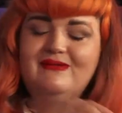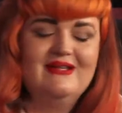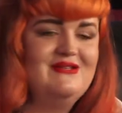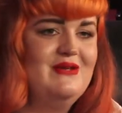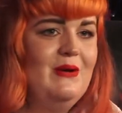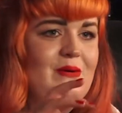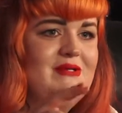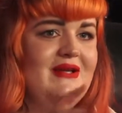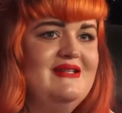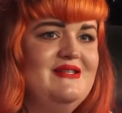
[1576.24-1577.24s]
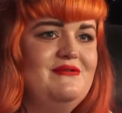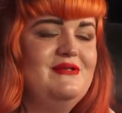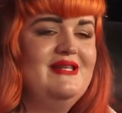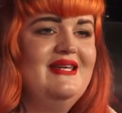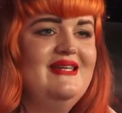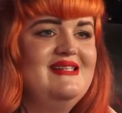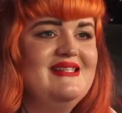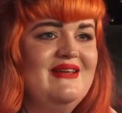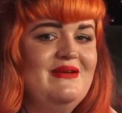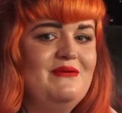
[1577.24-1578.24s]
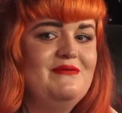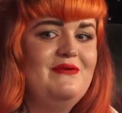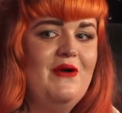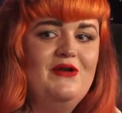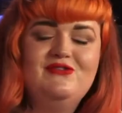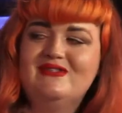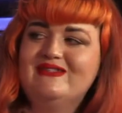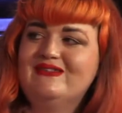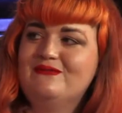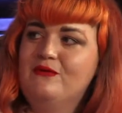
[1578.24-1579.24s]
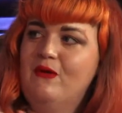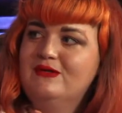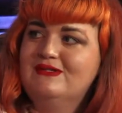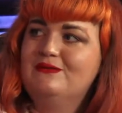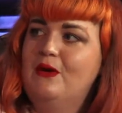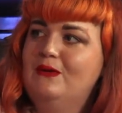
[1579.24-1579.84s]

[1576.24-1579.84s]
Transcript: They showed like different things, like of crashes and crossing the road.